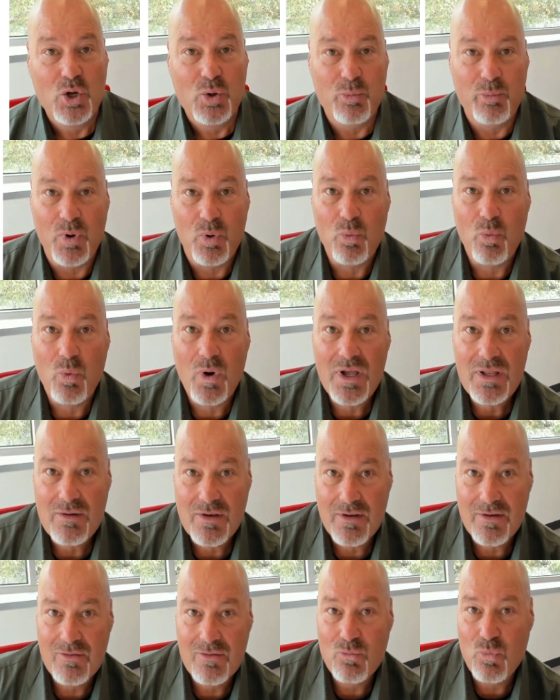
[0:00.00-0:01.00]
But
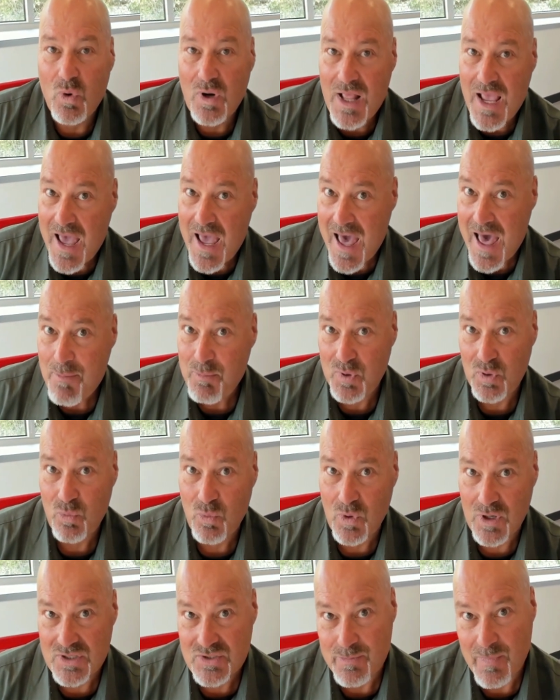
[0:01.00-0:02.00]
what happened
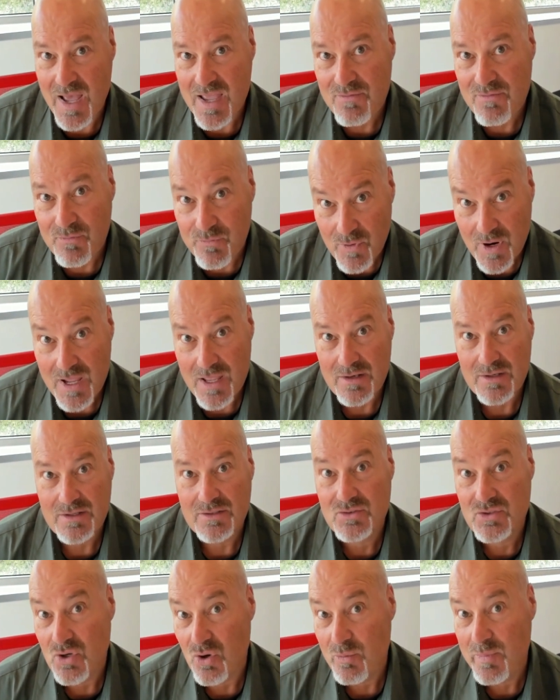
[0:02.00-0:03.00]
was my friend
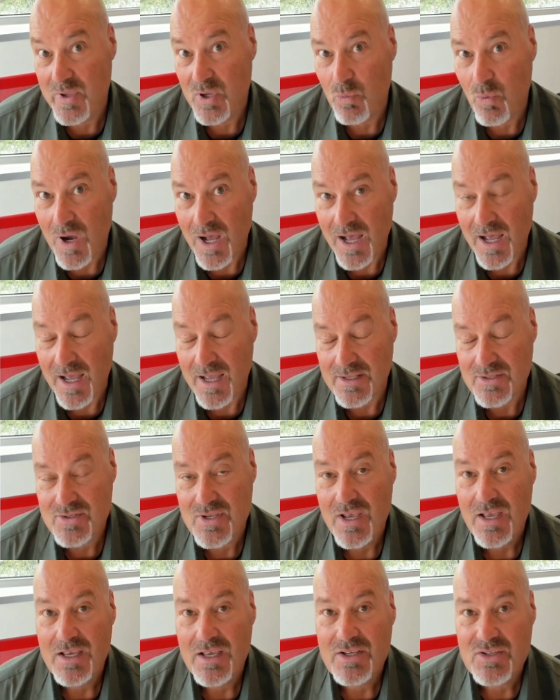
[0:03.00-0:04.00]
Toby Wise
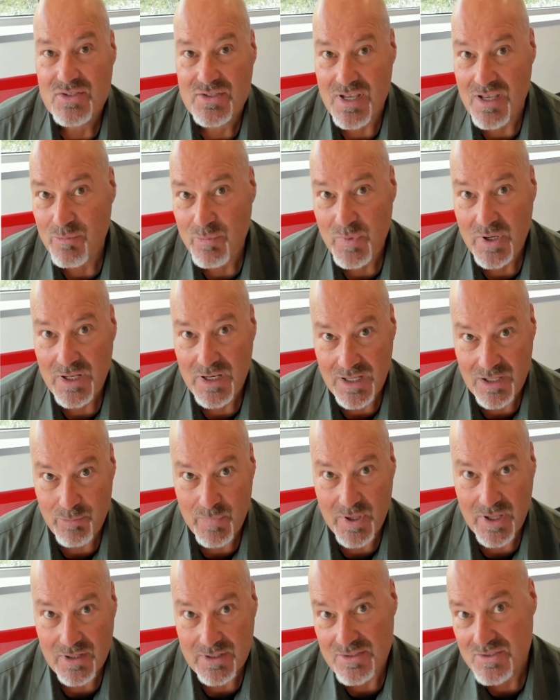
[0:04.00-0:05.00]
sent me an
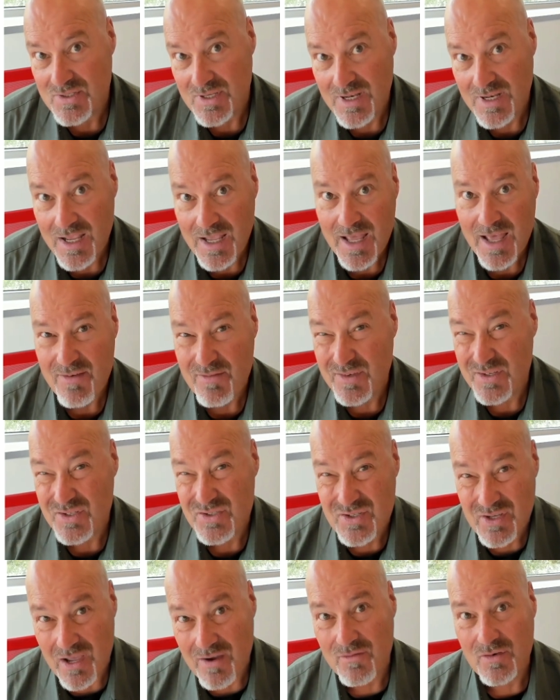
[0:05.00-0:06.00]
email and said, hey, I've
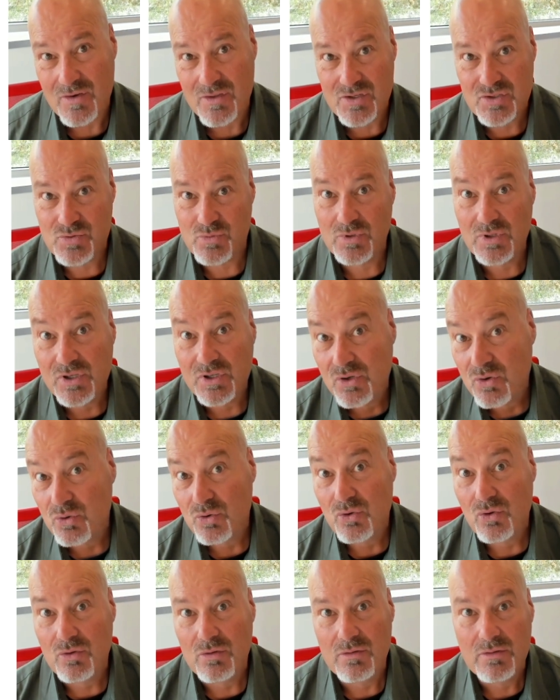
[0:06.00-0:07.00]
discovered this really
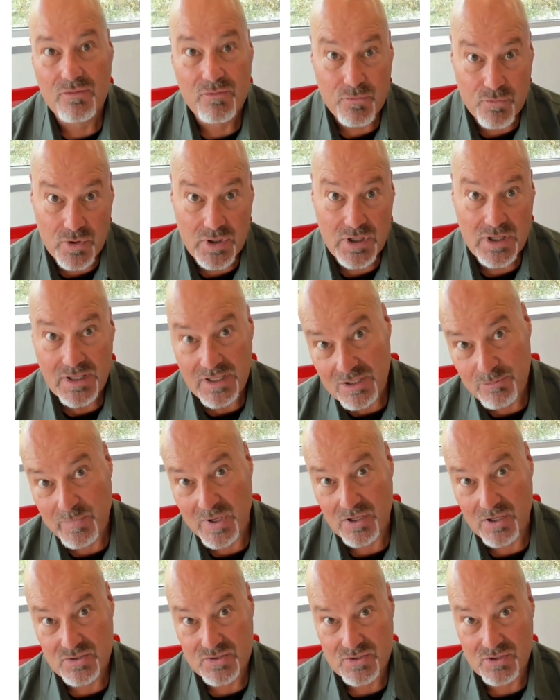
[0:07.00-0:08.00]
cool free
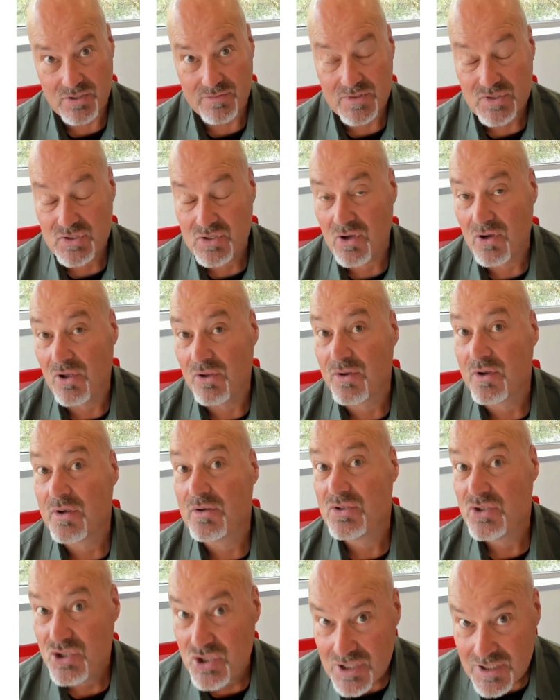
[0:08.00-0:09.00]
email service called
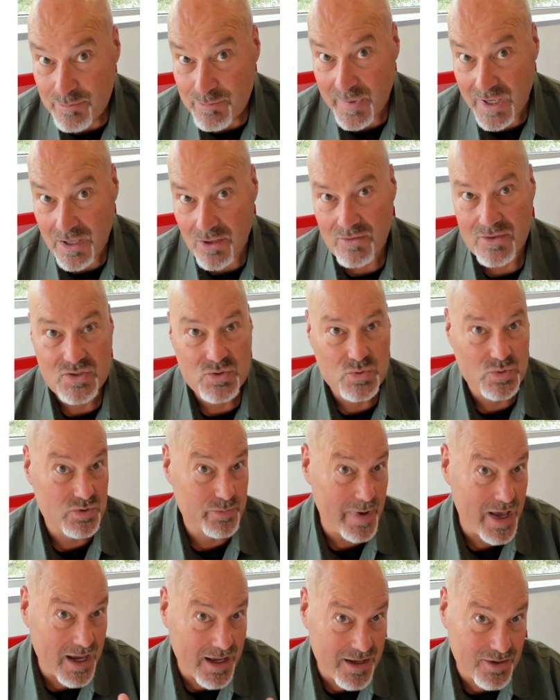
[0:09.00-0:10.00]
Gmail. This was
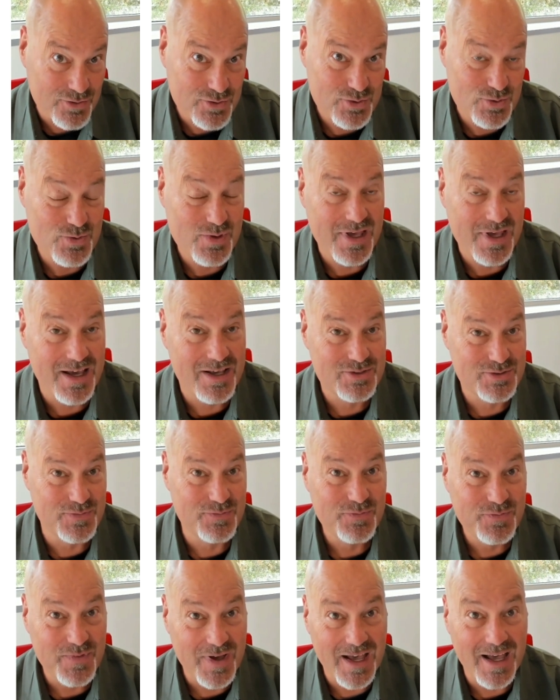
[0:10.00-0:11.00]
back in
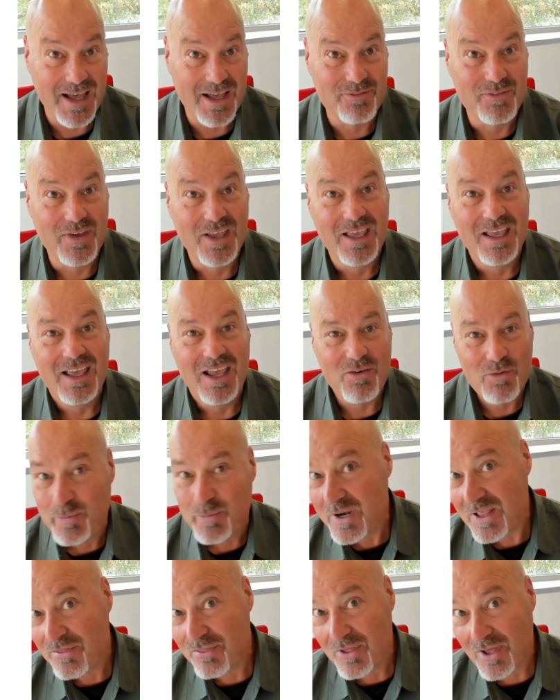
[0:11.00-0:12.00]
2005.
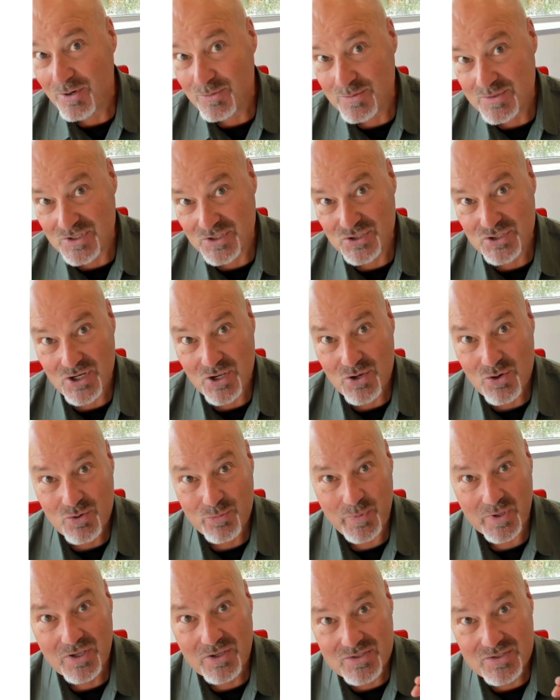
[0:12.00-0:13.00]
Everybody thought it was a joke
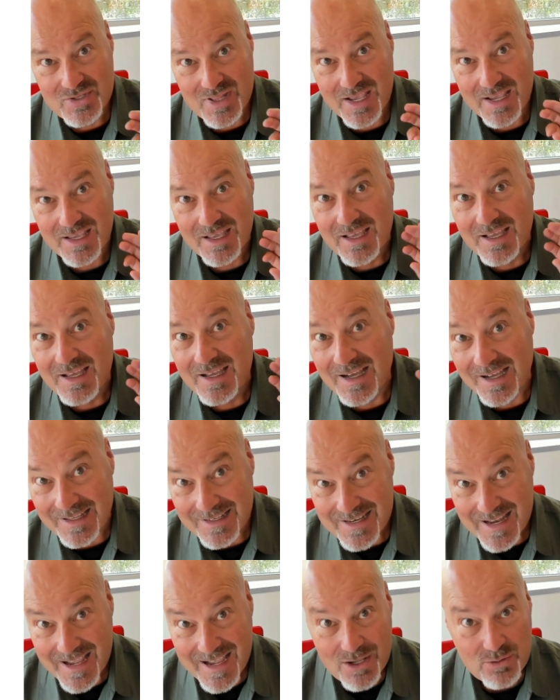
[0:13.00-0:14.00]
because they
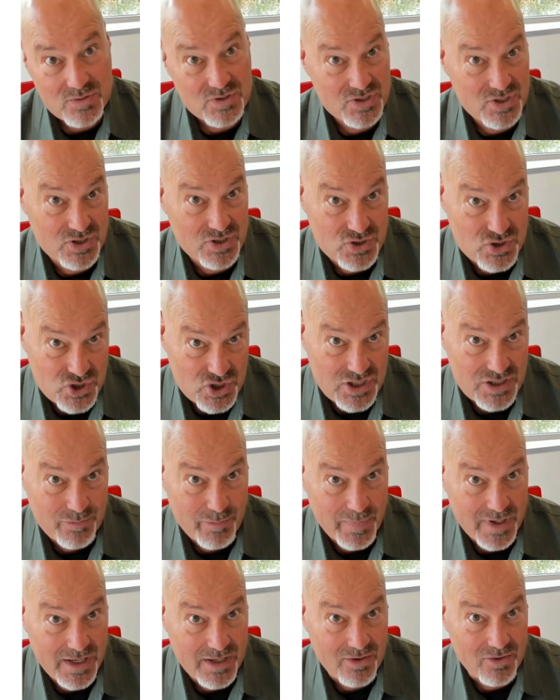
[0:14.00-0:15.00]
announced
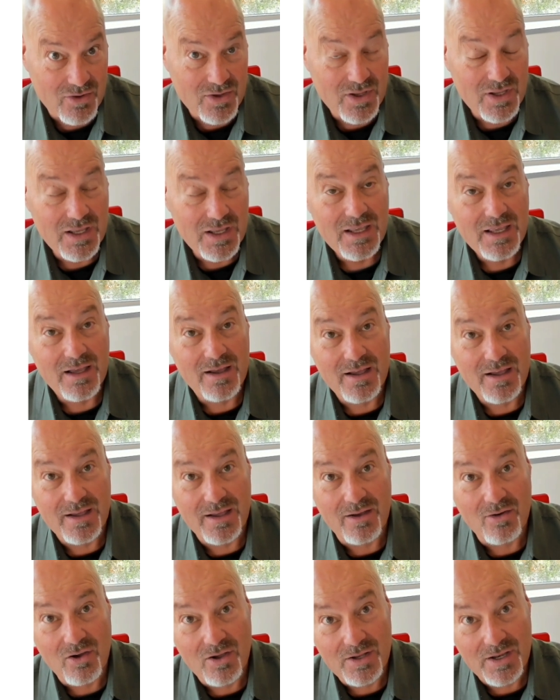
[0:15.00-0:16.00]
Gmail
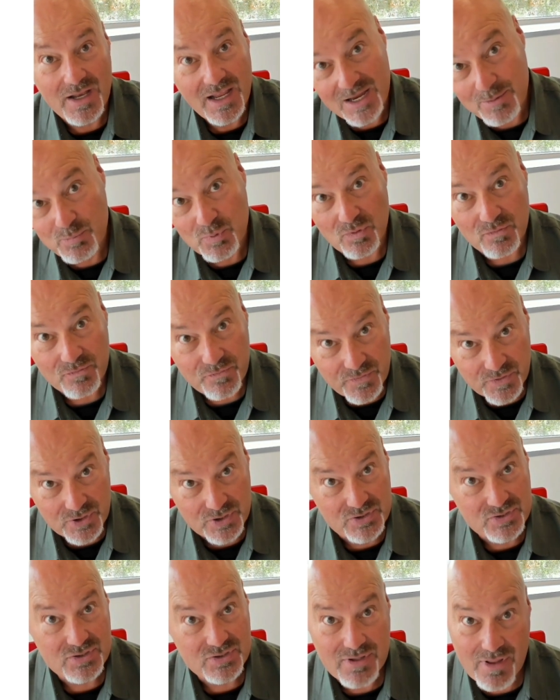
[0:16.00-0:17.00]
on April
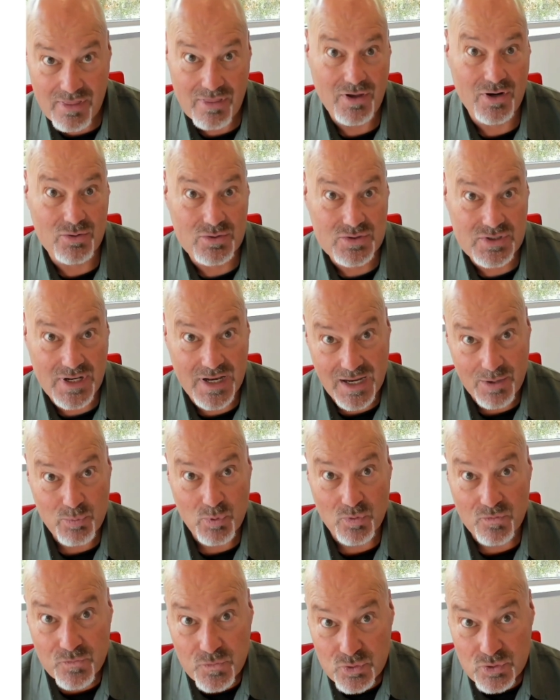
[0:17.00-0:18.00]
1st. They thought it was an
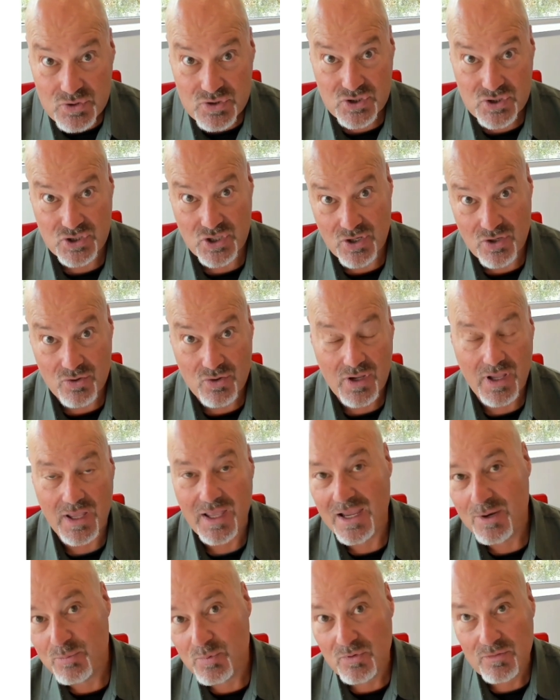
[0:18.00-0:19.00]
April Fool's joke.
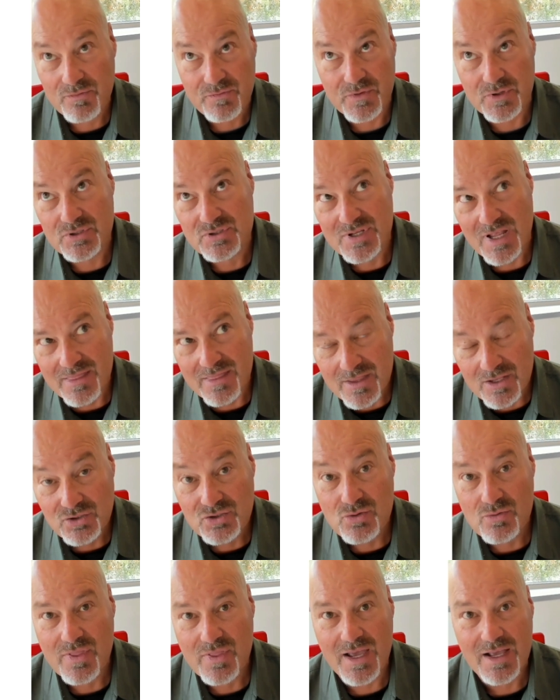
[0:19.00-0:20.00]
April 1st, I think
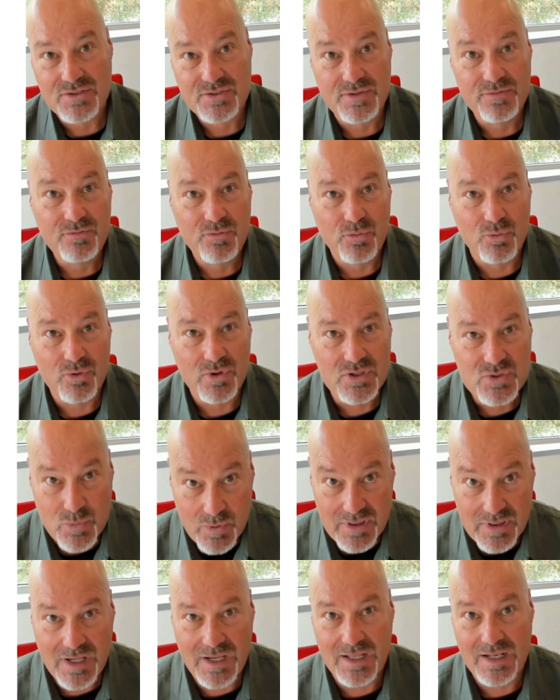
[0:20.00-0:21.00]
2004 is
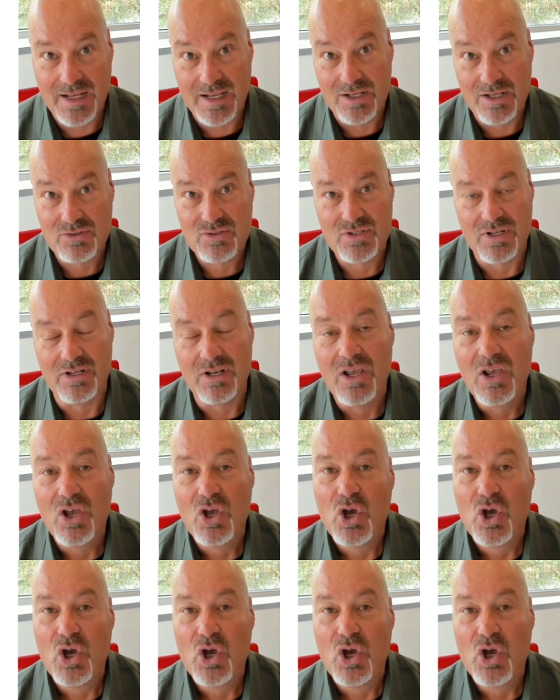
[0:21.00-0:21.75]
when they announced it.